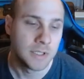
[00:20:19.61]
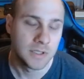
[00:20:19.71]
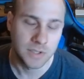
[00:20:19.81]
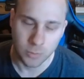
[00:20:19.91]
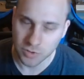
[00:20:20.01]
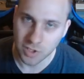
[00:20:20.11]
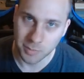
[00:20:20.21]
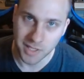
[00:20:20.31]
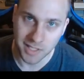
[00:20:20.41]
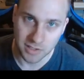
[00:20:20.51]
So we'll talk
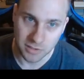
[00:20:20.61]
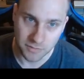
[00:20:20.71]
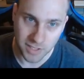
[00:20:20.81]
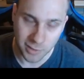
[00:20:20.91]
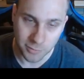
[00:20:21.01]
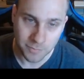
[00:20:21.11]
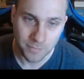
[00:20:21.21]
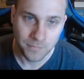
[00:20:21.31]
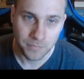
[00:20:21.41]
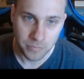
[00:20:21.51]
about that in another video.
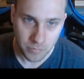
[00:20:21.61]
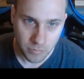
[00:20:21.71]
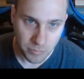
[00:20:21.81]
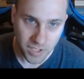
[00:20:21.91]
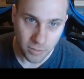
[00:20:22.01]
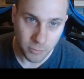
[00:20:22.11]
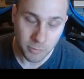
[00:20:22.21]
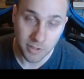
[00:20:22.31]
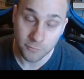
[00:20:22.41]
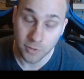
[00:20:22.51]
But we
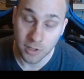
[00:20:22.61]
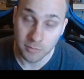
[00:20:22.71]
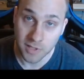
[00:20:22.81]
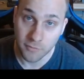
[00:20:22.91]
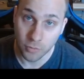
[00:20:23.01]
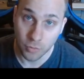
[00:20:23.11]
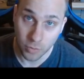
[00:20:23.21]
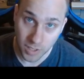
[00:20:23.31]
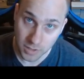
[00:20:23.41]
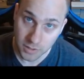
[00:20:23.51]
went from level
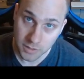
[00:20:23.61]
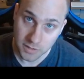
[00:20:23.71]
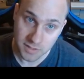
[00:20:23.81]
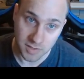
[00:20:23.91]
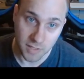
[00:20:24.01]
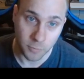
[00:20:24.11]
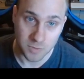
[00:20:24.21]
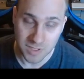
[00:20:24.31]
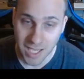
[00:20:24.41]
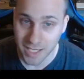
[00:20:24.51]
1 to level
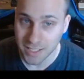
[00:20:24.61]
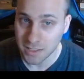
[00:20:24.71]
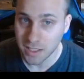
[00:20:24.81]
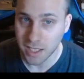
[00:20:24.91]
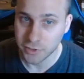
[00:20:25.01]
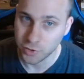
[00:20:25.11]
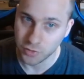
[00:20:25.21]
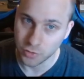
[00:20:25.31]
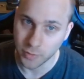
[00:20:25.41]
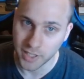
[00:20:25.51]
9. I
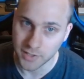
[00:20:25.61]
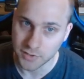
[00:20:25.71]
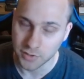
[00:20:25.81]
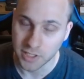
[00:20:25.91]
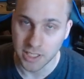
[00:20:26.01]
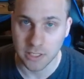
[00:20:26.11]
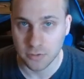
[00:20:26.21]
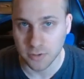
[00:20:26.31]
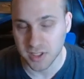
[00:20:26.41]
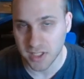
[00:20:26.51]
showed you ways you can
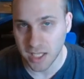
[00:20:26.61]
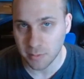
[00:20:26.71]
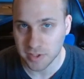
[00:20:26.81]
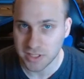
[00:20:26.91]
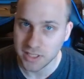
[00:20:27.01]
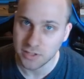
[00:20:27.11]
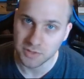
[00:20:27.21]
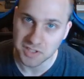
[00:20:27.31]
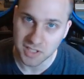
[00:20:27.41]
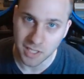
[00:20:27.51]
increase damage,
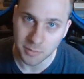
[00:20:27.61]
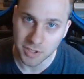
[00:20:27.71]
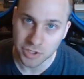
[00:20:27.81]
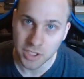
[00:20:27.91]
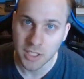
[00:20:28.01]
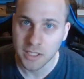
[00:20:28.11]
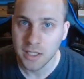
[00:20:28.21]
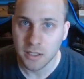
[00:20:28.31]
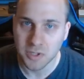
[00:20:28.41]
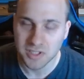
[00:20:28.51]
decrease damage.
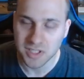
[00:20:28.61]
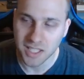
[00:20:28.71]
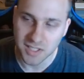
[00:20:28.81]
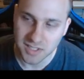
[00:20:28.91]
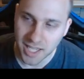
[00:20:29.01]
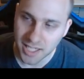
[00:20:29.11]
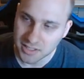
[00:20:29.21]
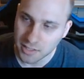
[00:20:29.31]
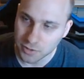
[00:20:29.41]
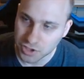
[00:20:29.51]
And once again, the stats
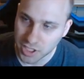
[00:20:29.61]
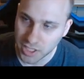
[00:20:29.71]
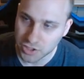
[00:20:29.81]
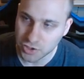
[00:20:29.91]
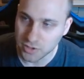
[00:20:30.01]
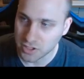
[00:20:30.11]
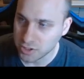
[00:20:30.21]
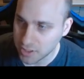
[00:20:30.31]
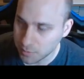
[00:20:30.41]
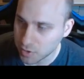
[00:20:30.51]
never changed. You can
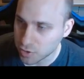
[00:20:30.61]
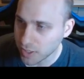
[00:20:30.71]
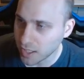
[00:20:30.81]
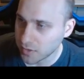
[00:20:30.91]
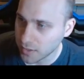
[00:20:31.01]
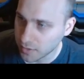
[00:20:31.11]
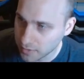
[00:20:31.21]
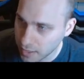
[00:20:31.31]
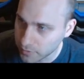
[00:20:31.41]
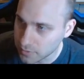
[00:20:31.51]
keep the strength at
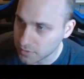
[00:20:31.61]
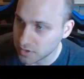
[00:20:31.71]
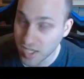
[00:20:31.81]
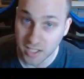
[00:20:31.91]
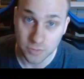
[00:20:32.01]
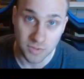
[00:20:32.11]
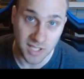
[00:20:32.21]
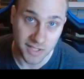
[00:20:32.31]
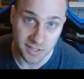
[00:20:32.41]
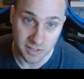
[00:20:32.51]
11. Dex would
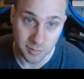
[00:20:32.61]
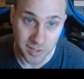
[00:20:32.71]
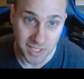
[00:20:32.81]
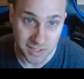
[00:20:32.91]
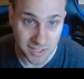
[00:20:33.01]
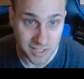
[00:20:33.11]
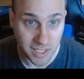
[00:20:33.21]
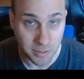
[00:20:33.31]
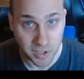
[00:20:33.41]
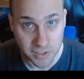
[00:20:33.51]
technically be an 18
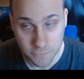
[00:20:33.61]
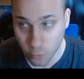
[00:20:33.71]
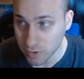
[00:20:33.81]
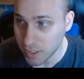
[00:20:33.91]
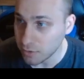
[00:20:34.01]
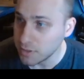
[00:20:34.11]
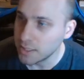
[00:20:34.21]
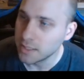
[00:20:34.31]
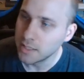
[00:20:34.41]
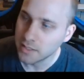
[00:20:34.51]
at a +4 now.
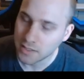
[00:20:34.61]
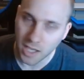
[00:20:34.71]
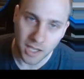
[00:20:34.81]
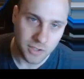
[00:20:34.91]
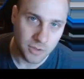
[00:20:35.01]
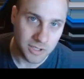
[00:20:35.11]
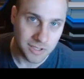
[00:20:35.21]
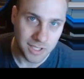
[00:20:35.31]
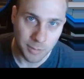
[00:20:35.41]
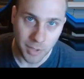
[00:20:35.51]
Con, you can
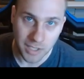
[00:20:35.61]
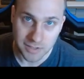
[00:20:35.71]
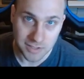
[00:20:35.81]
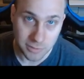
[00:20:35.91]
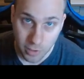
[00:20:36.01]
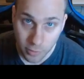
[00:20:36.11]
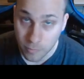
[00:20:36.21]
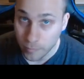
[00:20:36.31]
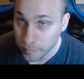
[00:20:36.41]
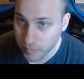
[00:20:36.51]
keep at 0.
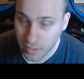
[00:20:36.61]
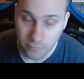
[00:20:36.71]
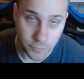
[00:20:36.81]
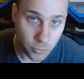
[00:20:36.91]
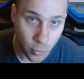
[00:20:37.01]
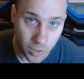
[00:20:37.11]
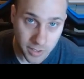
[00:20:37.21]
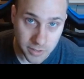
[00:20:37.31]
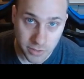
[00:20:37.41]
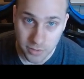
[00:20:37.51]
If you
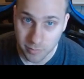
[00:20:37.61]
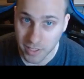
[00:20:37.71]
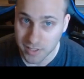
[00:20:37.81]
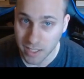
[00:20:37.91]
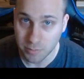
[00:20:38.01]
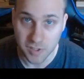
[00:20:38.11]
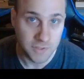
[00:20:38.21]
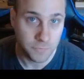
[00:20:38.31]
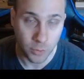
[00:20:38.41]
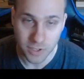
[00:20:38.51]
want, you can make that a
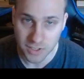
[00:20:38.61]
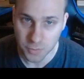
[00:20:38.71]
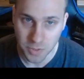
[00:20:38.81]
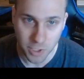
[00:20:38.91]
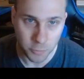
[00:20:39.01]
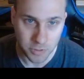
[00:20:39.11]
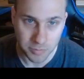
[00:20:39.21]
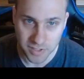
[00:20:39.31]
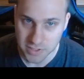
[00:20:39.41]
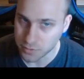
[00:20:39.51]
+4 as well, or
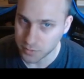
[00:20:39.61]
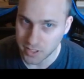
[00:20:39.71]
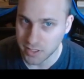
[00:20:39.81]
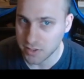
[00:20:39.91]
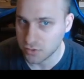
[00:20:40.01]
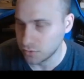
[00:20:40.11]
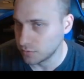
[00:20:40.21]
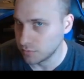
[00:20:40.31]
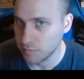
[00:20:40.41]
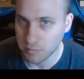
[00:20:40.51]
+3
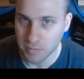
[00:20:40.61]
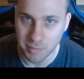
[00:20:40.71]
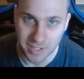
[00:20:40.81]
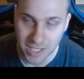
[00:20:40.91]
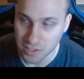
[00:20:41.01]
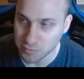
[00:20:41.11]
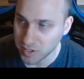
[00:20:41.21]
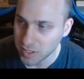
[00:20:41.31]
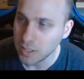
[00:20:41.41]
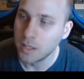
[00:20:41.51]
to mimic
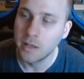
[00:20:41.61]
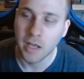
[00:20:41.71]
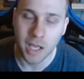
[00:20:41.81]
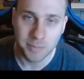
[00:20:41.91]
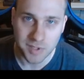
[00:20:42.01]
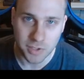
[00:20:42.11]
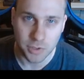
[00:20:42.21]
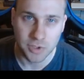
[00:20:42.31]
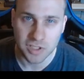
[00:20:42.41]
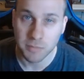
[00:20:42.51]
HP. Up to
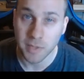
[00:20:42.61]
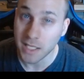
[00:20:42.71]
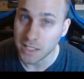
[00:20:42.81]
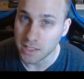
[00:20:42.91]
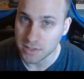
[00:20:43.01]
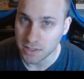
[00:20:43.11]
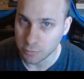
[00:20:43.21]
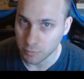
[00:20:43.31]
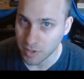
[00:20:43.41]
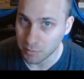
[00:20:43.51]
you. Just make it easy to
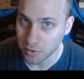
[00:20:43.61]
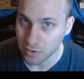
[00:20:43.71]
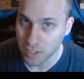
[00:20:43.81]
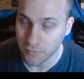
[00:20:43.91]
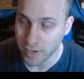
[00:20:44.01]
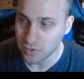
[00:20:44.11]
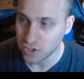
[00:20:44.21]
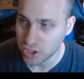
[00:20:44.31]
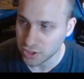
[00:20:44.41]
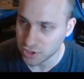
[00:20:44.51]
remember. If I was
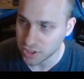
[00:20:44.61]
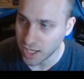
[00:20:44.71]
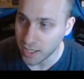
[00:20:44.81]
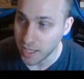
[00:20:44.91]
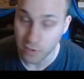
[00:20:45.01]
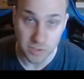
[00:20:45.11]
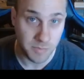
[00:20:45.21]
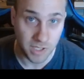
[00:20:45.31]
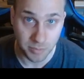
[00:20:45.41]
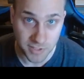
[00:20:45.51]
to change the con, I'd just
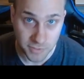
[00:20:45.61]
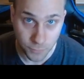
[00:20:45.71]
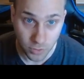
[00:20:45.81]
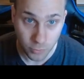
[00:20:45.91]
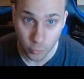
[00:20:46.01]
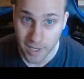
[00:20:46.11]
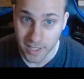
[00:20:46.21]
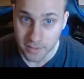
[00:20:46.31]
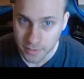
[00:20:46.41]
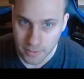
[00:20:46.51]
make it a +4.
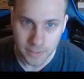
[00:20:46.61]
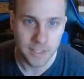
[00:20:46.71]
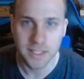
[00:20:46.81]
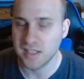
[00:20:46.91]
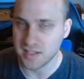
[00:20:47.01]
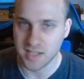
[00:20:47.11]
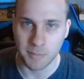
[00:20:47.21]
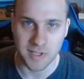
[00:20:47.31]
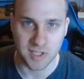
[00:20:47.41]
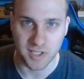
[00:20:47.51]
Why? It's the same
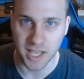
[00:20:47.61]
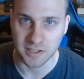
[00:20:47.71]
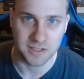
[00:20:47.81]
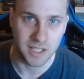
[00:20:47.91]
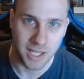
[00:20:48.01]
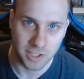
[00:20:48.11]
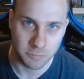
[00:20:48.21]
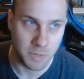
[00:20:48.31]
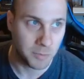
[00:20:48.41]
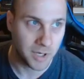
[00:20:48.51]
as the dex then. I
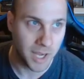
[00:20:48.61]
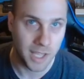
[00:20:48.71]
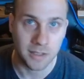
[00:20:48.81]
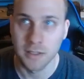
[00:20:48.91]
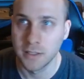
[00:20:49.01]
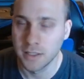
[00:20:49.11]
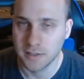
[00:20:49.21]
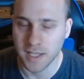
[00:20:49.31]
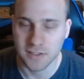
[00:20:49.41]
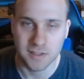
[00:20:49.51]
just remember, hey,
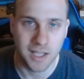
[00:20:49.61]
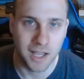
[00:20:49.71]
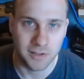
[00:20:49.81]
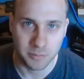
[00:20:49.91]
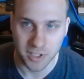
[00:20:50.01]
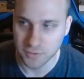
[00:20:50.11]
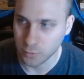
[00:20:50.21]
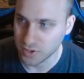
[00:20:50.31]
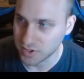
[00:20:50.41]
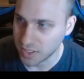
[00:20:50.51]
dex and con, they're
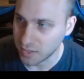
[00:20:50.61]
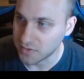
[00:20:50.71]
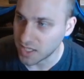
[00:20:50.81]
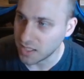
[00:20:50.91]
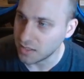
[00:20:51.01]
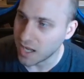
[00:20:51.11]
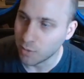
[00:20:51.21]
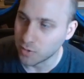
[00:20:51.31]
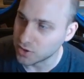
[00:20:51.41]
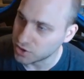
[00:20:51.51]
+4 to saves. And I
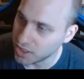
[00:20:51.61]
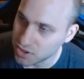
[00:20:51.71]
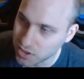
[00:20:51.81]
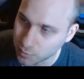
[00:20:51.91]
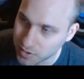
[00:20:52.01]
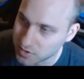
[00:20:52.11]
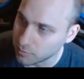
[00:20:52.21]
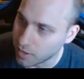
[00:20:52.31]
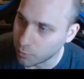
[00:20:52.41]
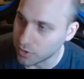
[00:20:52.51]
wouldn't change it.
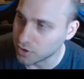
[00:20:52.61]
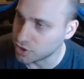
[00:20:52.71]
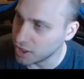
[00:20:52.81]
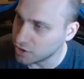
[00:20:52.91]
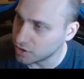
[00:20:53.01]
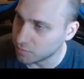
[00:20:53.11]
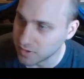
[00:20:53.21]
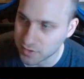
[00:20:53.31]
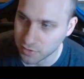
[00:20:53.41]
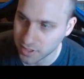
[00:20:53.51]
Wisdom, I wouldn't change it
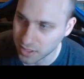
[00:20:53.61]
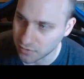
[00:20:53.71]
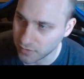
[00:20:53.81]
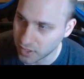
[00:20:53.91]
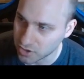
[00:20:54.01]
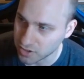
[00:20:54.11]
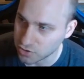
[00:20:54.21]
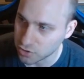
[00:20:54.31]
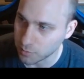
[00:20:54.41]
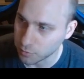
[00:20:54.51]
because they already get advantage
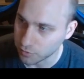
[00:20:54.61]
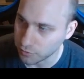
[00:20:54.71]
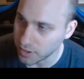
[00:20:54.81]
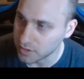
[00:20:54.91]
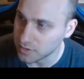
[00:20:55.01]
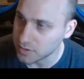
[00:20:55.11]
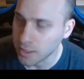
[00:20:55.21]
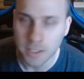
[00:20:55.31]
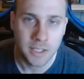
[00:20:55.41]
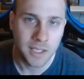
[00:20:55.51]
against charmed or frightened.
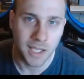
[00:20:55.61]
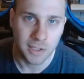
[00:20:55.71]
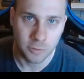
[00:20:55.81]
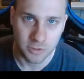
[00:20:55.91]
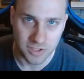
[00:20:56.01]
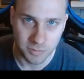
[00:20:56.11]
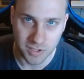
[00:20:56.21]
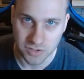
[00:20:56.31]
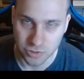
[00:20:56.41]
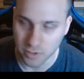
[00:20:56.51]
And
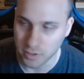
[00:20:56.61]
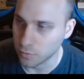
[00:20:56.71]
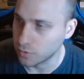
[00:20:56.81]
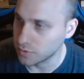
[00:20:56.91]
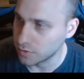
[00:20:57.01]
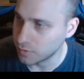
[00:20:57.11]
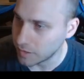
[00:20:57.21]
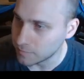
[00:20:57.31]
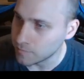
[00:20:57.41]
charisma is a straight roll. You know what I mean?